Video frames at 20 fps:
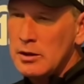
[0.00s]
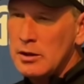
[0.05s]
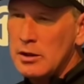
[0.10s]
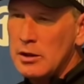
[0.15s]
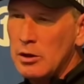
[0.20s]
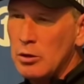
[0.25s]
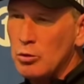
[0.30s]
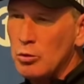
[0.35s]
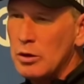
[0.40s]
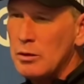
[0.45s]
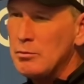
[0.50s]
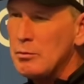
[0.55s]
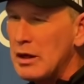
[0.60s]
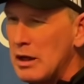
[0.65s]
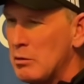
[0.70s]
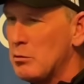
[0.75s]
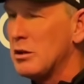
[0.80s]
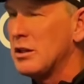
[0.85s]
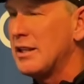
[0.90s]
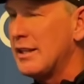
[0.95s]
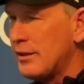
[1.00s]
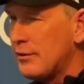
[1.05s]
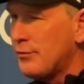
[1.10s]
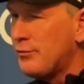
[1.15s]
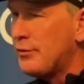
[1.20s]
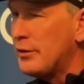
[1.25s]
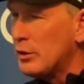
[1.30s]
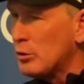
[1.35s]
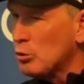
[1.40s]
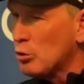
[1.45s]
You know, we're minimally in
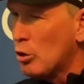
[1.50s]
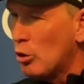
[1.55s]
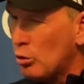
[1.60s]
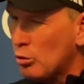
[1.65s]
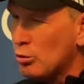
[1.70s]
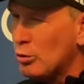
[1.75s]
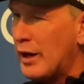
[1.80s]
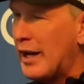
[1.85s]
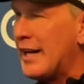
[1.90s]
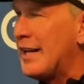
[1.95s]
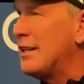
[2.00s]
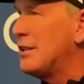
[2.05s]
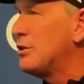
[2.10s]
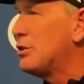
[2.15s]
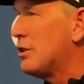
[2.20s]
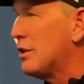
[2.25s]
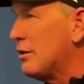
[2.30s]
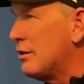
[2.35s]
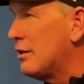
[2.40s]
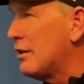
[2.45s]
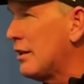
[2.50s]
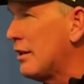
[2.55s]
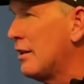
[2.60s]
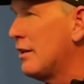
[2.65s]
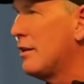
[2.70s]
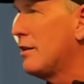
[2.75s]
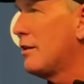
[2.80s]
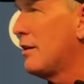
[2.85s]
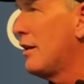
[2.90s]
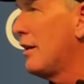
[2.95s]
field goal range, and
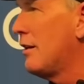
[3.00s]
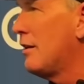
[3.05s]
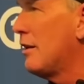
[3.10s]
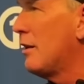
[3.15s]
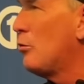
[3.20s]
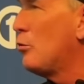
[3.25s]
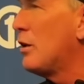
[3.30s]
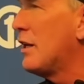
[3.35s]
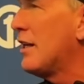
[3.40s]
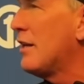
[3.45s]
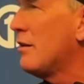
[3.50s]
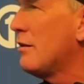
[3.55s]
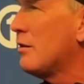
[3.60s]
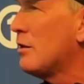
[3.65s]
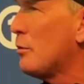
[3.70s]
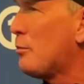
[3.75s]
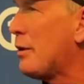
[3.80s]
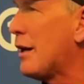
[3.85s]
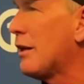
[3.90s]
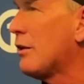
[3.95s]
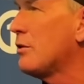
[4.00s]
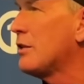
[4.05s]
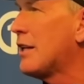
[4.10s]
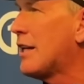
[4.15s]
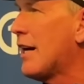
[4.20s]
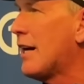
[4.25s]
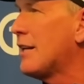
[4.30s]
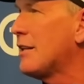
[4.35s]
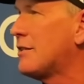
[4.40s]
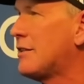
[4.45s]
then the penalty
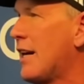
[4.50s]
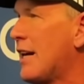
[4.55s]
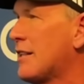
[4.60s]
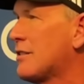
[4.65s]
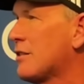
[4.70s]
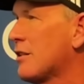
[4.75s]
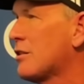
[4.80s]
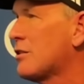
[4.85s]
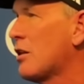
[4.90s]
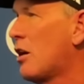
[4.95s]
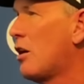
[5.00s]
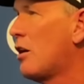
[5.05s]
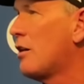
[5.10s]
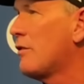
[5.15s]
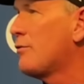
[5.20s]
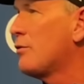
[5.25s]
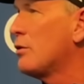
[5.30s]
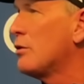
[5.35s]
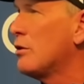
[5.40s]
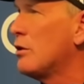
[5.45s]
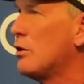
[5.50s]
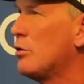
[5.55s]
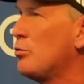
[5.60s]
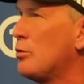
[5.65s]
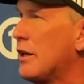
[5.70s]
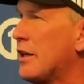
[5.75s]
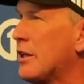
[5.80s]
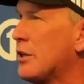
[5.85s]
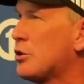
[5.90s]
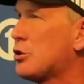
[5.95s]
kind of takes us off, and
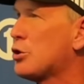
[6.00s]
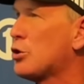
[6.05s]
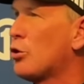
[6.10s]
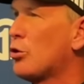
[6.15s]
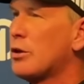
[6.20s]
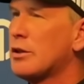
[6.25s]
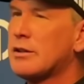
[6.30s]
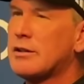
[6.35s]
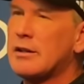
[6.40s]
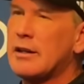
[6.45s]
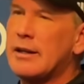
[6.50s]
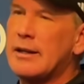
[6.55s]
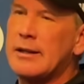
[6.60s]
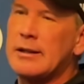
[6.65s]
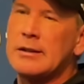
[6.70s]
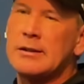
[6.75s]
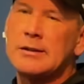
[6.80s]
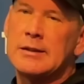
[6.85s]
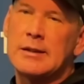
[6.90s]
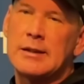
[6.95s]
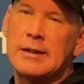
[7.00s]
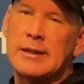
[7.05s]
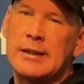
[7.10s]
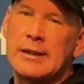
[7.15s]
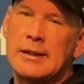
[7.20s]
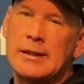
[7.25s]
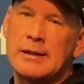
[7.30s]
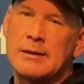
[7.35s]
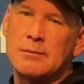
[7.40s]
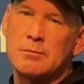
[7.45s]
we get short there.
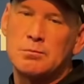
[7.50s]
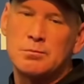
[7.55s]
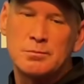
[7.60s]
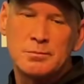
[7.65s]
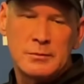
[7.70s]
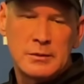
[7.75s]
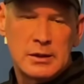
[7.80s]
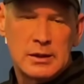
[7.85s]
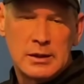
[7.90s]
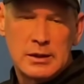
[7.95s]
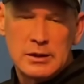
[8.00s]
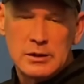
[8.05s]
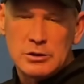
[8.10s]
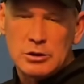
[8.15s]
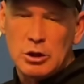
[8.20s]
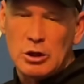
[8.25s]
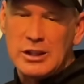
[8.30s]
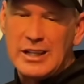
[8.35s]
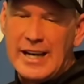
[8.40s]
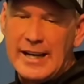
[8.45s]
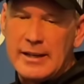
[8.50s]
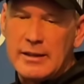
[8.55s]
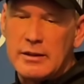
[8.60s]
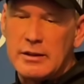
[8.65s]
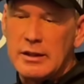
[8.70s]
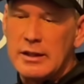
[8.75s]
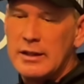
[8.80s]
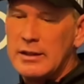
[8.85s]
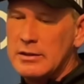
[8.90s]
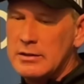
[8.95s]
So a lot of
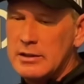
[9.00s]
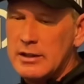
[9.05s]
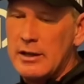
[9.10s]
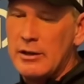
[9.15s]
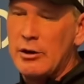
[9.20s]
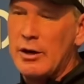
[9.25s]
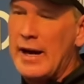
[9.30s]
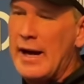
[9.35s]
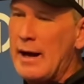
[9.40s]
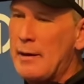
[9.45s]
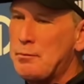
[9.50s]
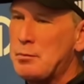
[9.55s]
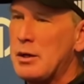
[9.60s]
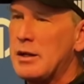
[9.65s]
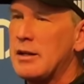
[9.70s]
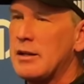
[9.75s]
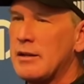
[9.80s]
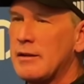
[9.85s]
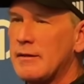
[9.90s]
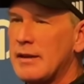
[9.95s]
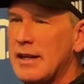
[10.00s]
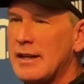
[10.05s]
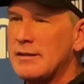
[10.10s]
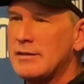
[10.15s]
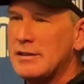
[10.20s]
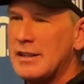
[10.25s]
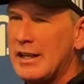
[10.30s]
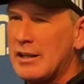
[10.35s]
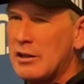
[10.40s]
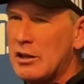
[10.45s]
things that are happening
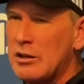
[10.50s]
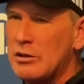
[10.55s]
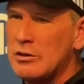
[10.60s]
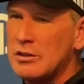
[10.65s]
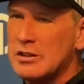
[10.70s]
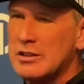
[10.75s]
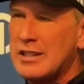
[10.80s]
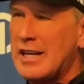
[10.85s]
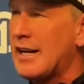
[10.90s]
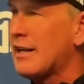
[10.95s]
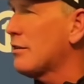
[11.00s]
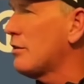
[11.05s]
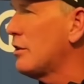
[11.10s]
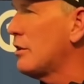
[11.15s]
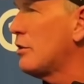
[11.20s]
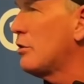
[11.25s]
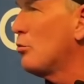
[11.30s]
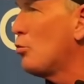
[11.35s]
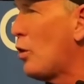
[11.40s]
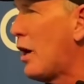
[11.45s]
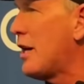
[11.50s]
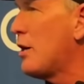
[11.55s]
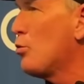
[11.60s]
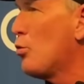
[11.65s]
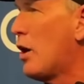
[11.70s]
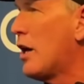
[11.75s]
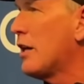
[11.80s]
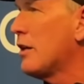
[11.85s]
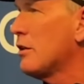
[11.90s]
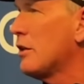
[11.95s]
that aren't exactly the way you
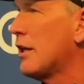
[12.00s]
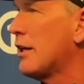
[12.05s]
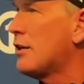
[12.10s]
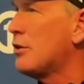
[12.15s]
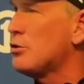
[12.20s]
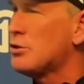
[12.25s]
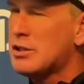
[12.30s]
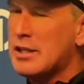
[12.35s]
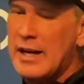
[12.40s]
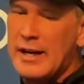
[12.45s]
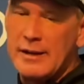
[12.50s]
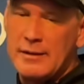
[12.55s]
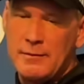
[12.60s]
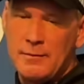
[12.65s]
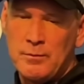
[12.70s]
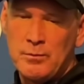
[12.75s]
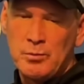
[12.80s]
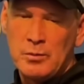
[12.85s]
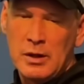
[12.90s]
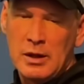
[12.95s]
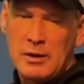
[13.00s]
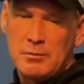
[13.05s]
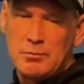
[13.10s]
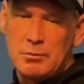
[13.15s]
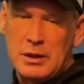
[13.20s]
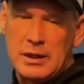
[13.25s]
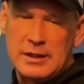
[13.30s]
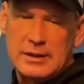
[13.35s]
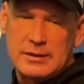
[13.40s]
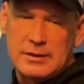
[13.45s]
want it, like you said,
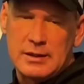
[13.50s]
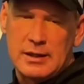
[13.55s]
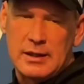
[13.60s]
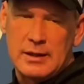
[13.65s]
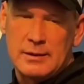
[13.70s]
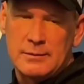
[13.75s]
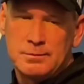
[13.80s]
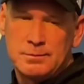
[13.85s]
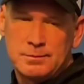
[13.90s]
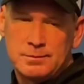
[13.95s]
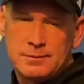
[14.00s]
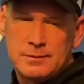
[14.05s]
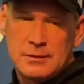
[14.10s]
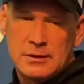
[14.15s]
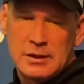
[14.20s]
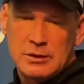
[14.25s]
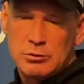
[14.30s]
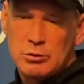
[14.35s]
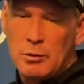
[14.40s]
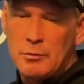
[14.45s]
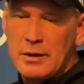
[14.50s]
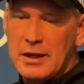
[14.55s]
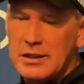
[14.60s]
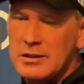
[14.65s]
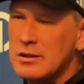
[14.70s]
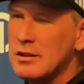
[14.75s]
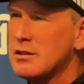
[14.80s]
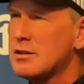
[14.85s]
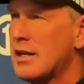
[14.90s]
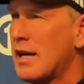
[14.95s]
but that's what
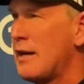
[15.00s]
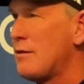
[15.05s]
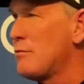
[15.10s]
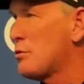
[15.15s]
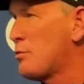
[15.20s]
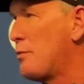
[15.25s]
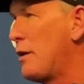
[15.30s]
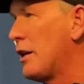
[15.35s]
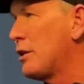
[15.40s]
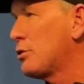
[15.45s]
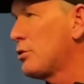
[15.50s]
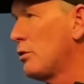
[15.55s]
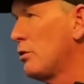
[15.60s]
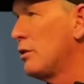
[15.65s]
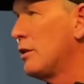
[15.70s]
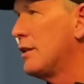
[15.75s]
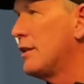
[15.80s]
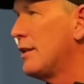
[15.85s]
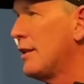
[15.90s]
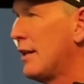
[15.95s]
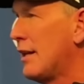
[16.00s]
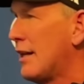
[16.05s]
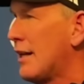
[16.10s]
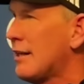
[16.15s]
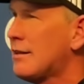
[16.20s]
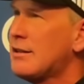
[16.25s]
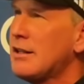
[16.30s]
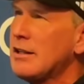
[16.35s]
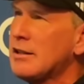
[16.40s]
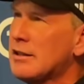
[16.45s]
makes this game special. And
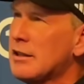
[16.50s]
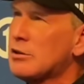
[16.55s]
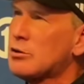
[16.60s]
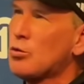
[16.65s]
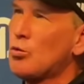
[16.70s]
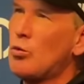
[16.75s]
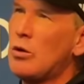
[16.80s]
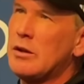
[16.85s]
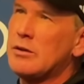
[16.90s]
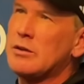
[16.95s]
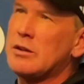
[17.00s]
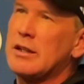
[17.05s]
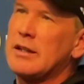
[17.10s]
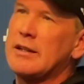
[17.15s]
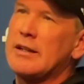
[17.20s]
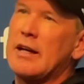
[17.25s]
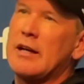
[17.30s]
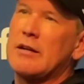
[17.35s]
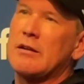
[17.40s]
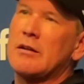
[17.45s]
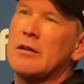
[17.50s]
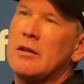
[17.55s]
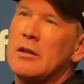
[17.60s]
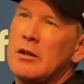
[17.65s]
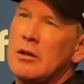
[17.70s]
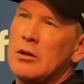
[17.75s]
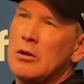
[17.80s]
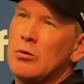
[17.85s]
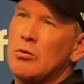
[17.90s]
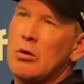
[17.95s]
I think that's one thing that,
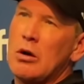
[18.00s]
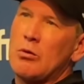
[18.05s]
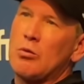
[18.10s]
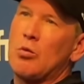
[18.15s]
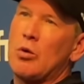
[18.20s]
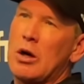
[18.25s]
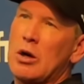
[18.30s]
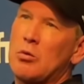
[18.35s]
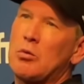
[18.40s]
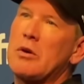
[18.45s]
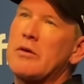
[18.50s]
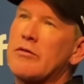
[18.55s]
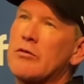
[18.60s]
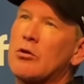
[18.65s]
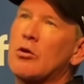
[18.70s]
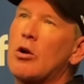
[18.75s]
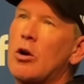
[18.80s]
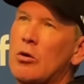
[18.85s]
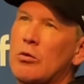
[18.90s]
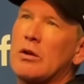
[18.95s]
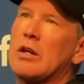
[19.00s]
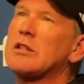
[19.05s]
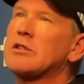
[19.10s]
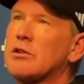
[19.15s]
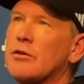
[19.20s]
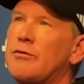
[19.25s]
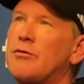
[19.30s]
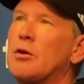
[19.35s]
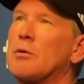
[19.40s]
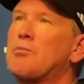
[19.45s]
well, where we've grown as
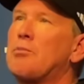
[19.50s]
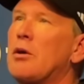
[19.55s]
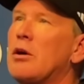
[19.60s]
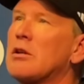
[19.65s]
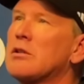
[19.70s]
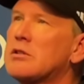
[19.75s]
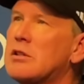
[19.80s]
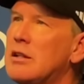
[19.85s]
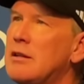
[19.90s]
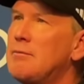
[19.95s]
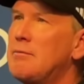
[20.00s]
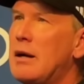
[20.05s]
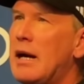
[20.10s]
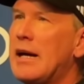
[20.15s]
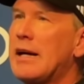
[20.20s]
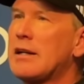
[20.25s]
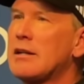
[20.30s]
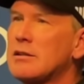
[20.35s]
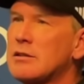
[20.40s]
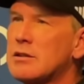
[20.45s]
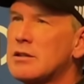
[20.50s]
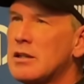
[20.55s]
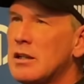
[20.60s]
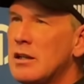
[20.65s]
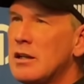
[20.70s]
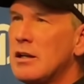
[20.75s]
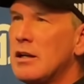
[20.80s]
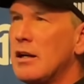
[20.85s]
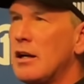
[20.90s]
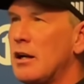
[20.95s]
a football team, Matt, is
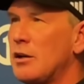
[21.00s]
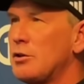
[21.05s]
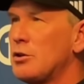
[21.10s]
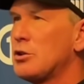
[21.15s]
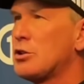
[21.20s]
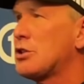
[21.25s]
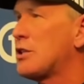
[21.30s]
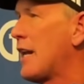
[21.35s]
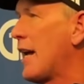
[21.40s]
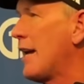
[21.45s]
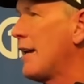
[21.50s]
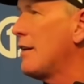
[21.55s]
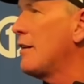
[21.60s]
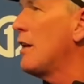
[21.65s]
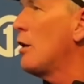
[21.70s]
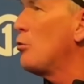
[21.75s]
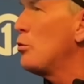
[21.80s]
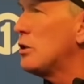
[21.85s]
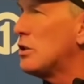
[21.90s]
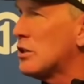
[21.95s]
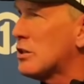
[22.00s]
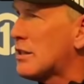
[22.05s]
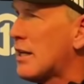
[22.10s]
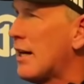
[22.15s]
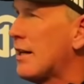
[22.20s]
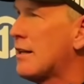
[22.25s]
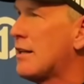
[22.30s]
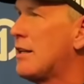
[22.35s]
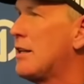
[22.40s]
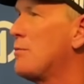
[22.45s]
understanding that we just
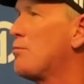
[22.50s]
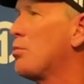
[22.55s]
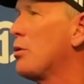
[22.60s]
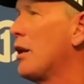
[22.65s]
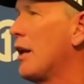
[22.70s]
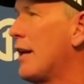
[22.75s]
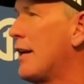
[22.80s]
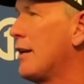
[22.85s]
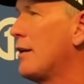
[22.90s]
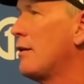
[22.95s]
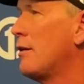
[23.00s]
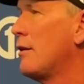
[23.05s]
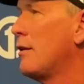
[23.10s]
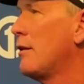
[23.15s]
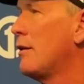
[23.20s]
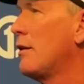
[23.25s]
got to keep playing.